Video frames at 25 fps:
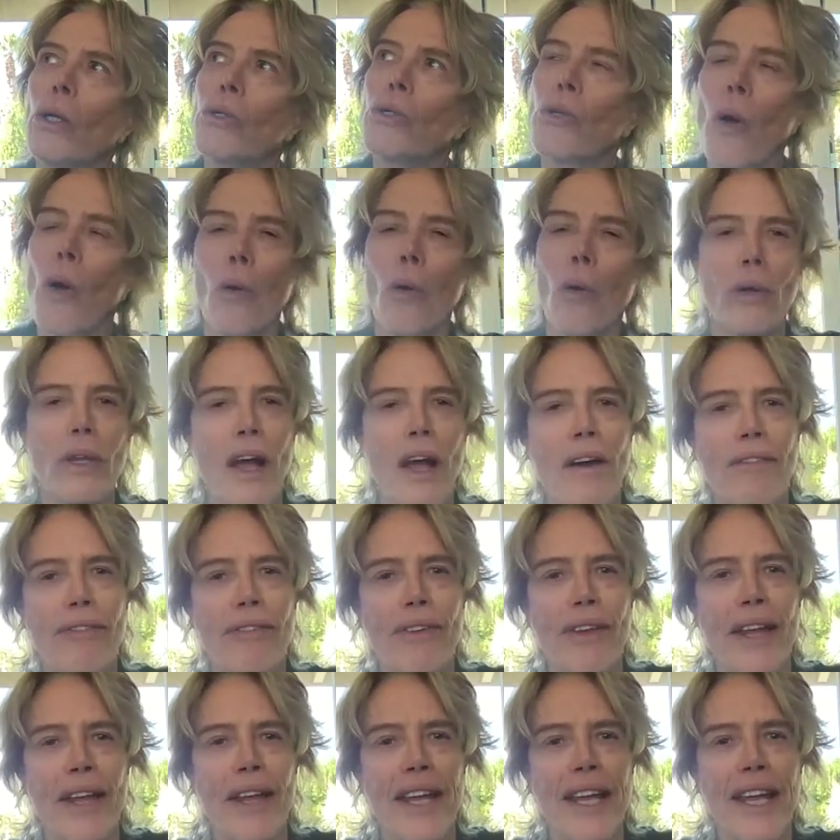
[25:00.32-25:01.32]
so
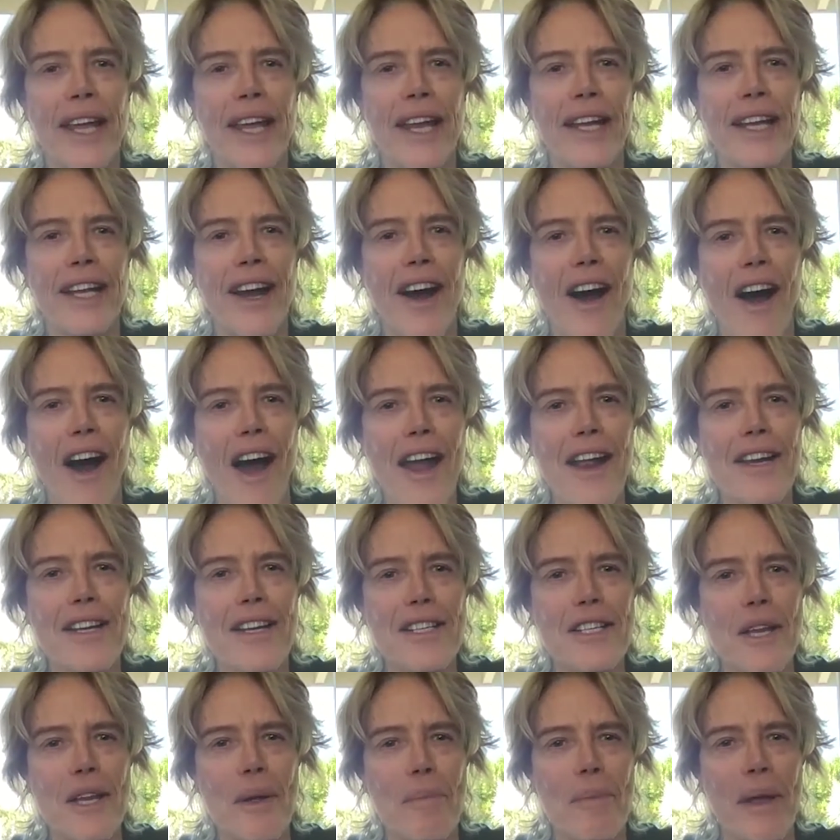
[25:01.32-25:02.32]
lovely and
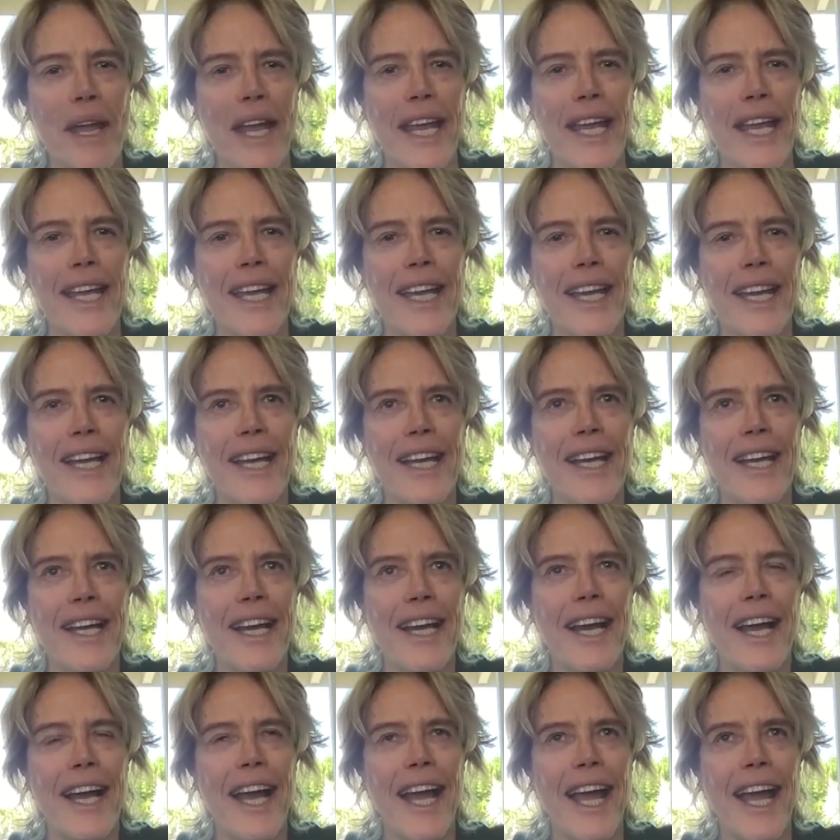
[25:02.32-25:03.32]
kind to me.
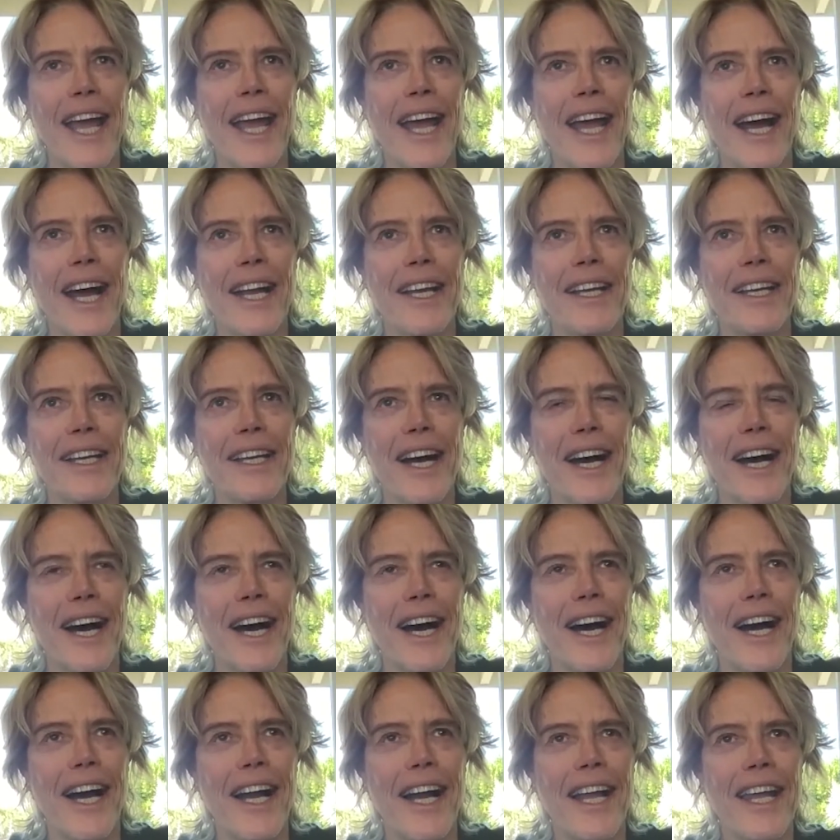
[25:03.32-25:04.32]
And,
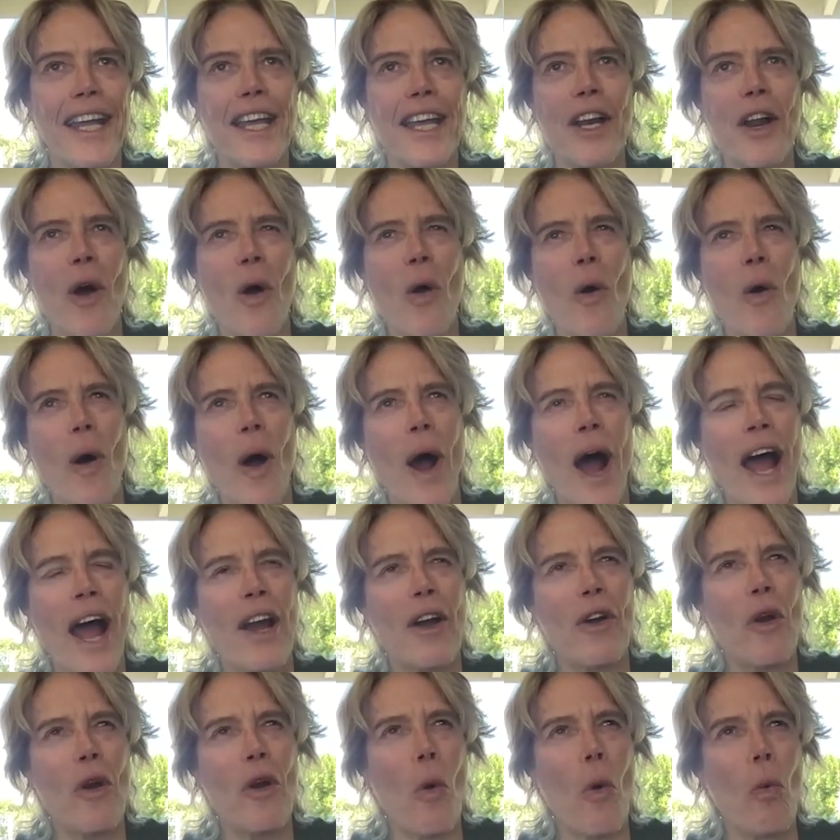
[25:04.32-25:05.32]
you know, I
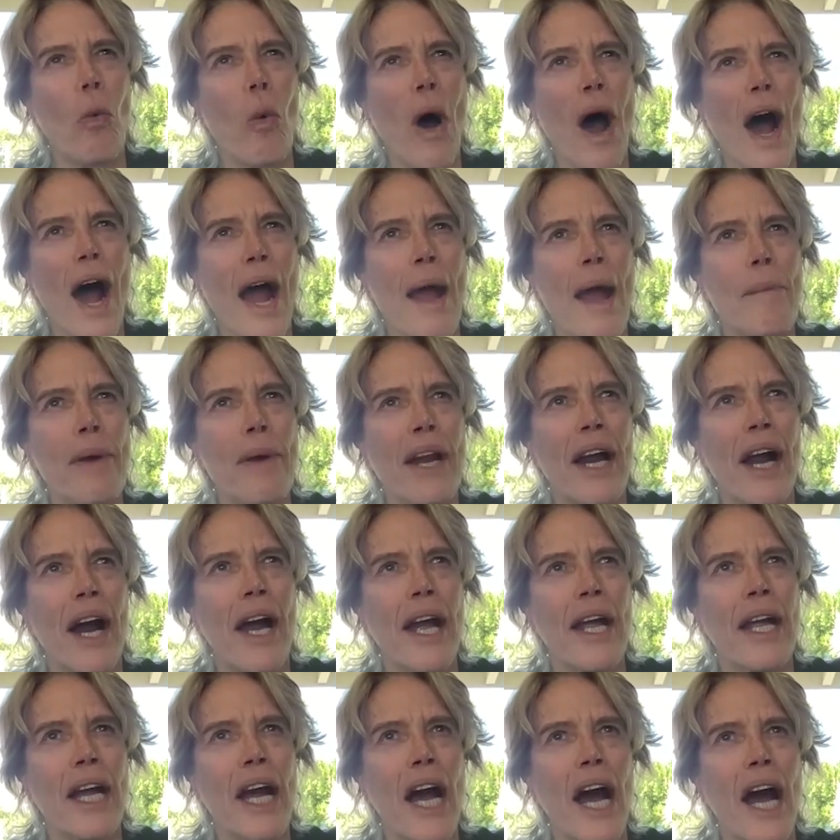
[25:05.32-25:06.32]
don't know why, but
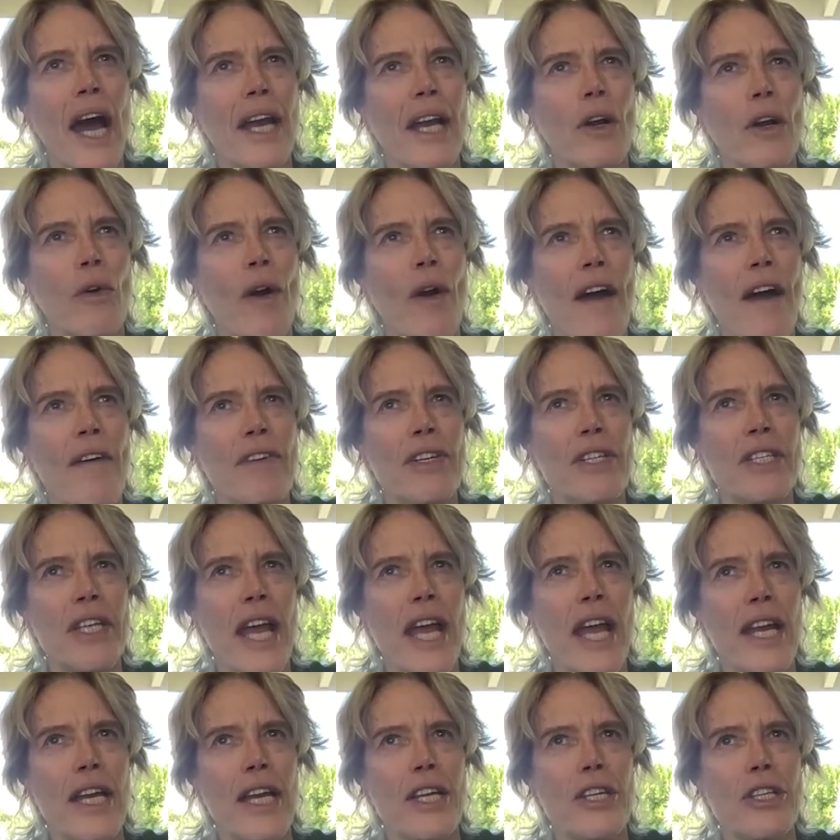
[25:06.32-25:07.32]
I kind of
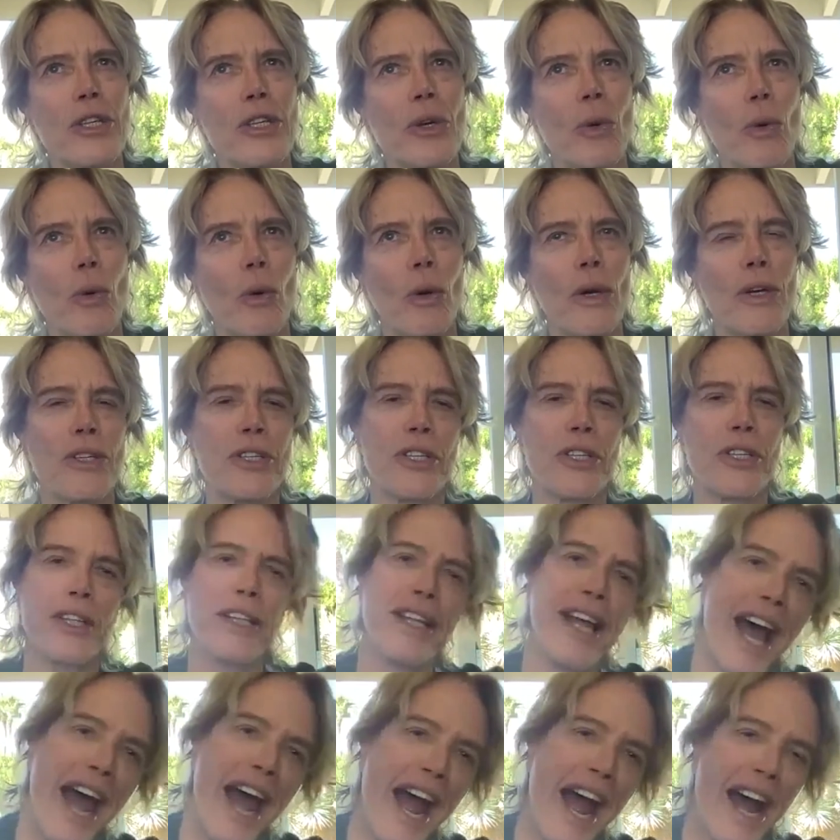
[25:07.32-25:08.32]
gravitated towards
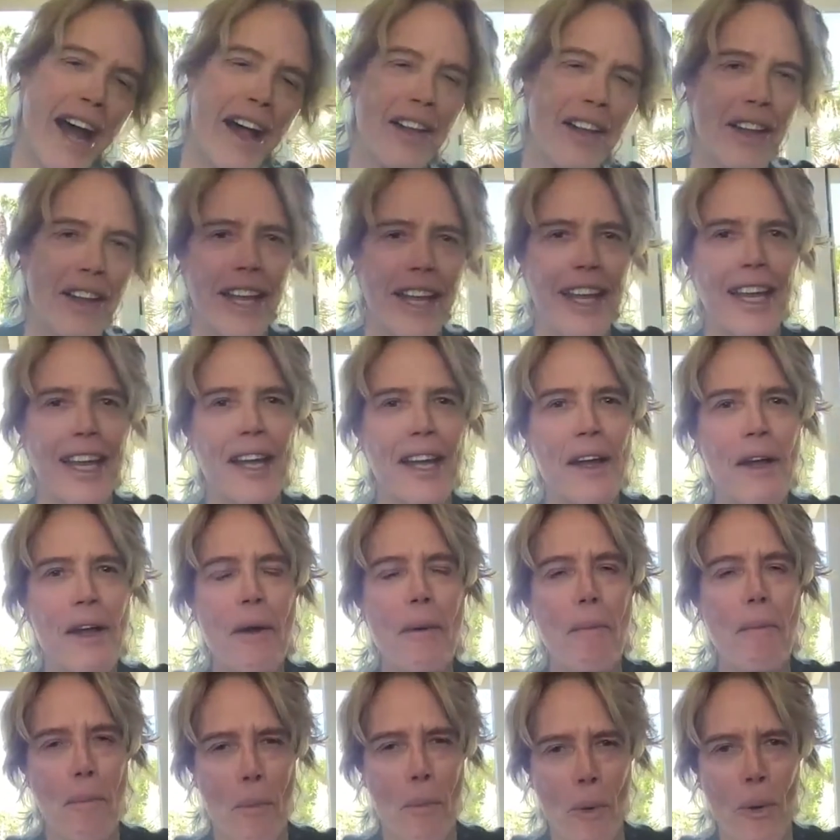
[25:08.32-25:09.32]
the alley
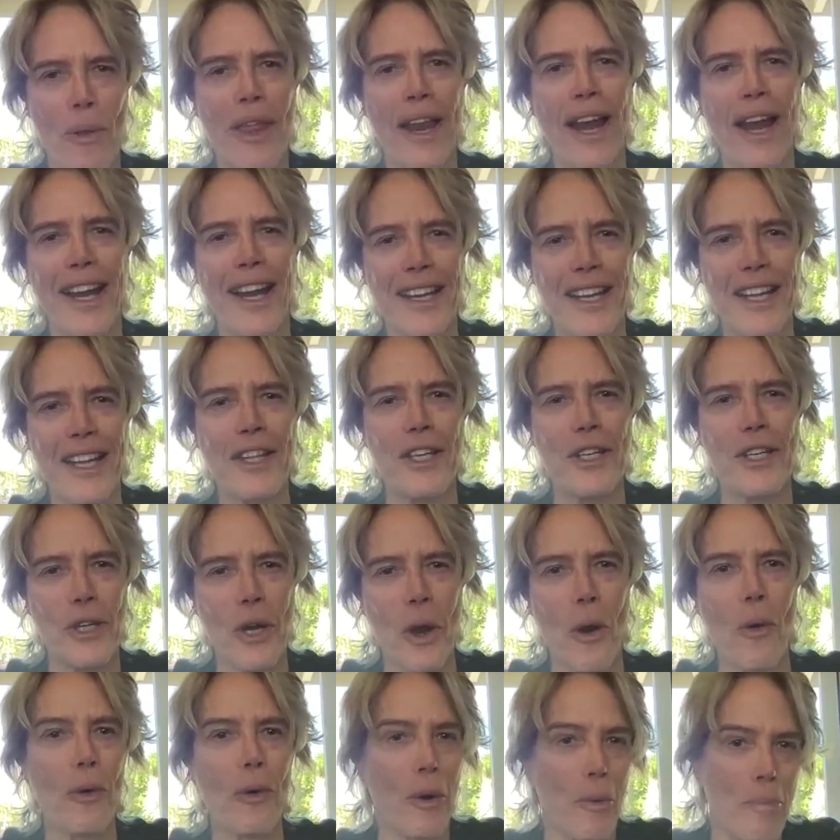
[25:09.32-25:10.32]
more than I did the
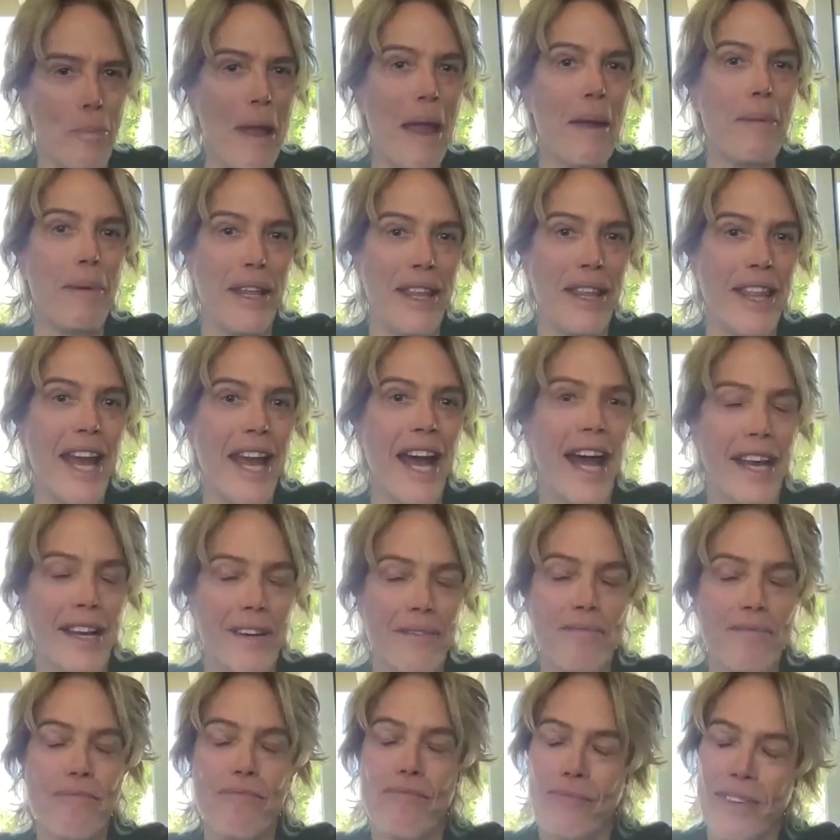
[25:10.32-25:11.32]
showroom. Maybe
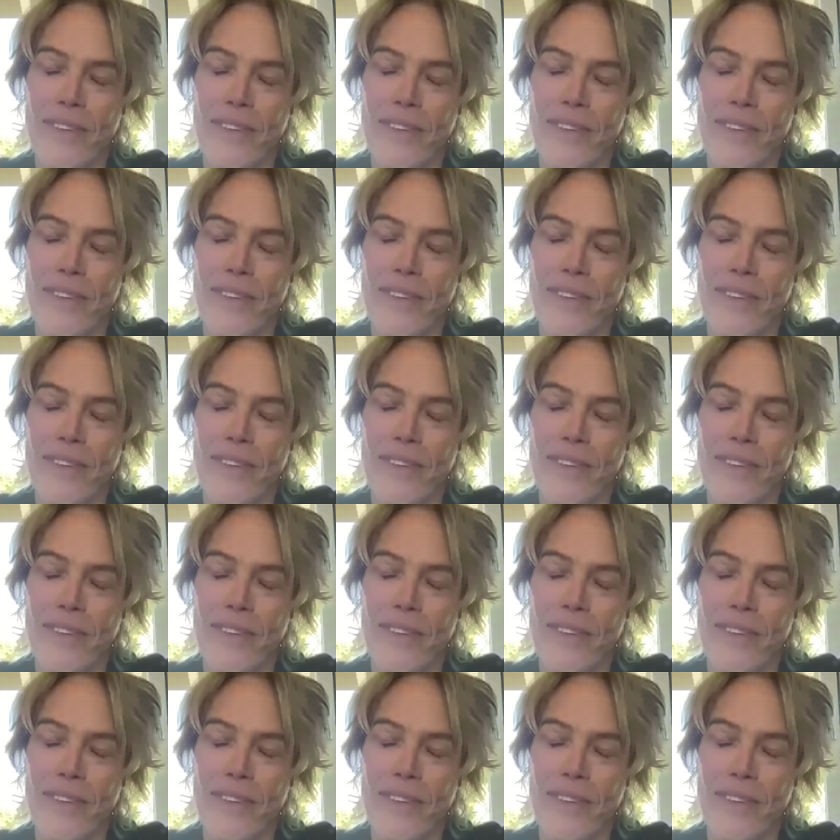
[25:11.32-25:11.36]
that